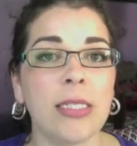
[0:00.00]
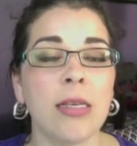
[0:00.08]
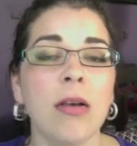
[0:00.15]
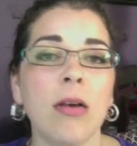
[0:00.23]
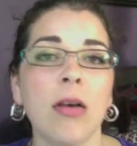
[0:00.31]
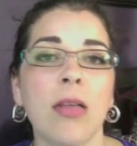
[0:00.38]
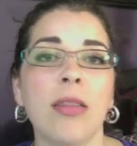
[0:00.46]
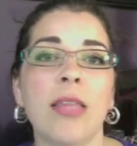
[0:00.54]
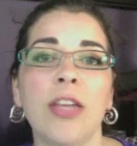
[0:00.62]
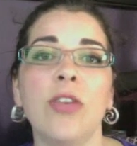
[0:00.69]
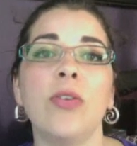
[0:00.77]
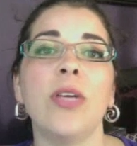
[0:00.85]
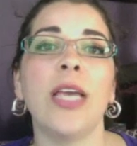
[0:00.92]
Then you'll
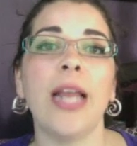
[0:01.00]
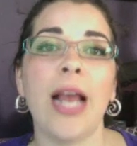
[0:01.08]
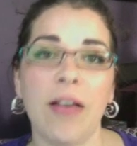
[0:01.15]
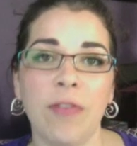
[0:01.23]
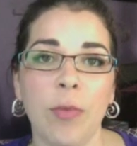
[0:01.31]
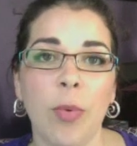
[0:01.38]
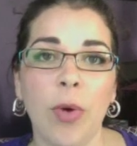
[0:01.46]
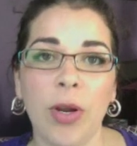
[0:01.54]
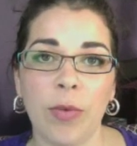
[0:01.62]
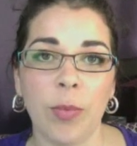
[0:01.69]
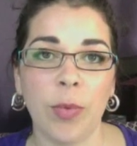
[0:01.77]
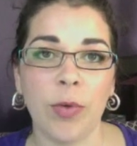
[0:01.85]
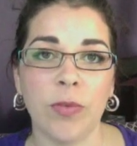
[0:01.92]
get half a point
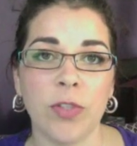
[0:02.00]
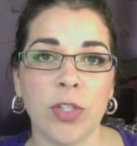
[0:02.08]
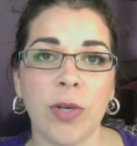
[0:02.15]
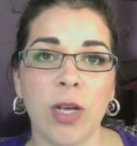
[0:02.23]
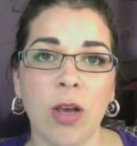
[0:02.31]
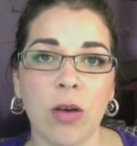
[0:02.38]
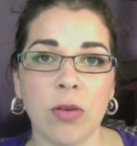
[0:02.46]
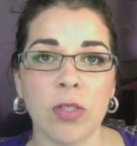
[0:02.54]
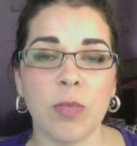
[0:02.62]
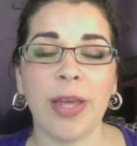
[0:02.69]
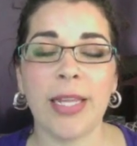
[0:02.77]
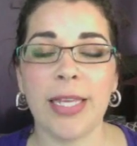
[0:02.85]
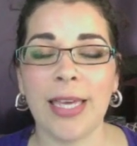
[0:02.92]
removed. So it goes by
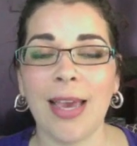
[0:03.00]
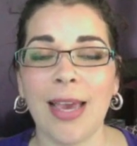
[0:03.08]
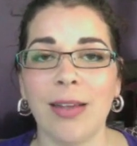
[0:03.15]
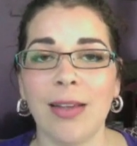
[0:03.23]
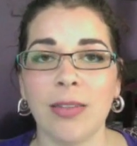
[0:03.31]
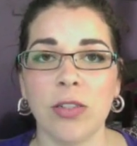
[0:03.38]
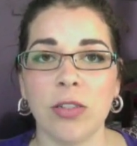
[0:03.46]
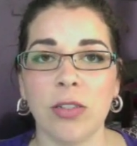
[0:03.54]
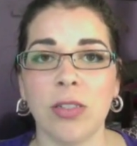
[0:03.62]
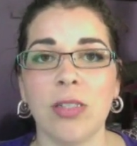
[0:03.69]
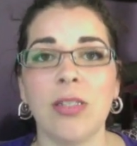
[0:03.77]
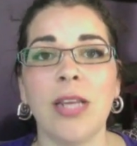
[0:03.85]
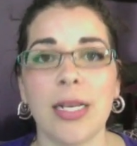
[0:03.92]
the
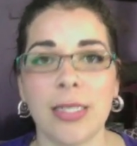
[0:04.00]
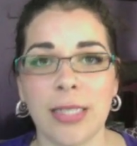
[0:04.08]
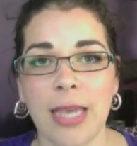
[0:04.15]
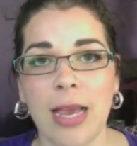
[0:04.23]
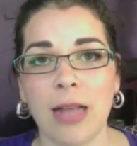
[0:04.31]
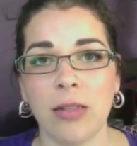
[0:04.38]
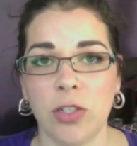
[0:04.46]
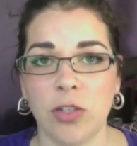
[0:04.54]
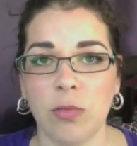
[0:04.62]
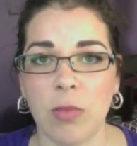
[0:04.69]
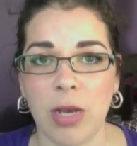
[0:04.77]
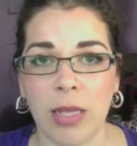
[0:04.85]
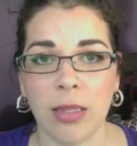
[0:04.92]
next calendar month
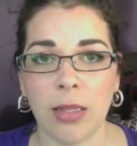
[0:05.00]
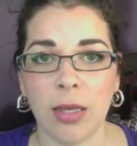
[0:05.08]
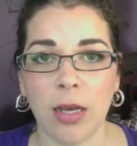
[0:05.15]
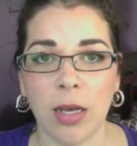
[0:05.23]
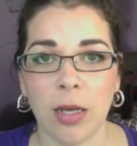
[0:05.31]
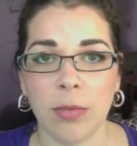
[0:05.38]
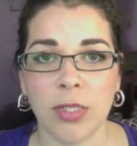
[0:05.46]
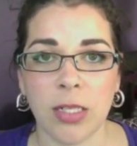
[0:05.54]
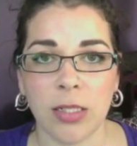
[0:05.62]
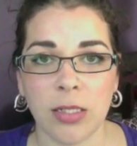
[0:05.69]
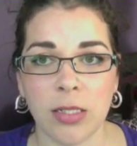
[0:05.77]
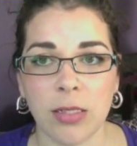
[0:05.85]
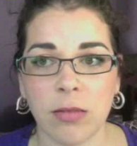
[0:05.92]
since
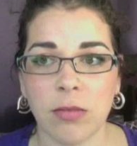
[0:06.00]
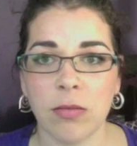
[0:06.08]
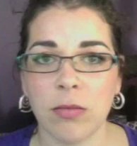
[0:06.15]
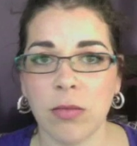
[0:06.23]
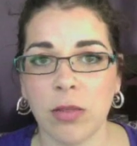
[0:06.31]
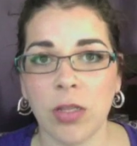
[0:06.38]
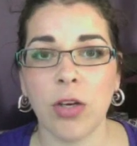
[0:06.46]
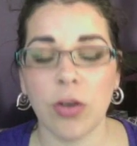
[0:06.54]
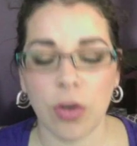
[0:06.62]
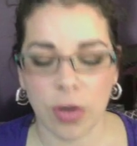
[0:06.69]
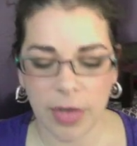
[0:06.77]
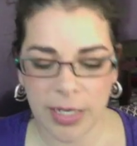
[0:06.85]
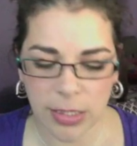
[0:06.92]
the occurrence.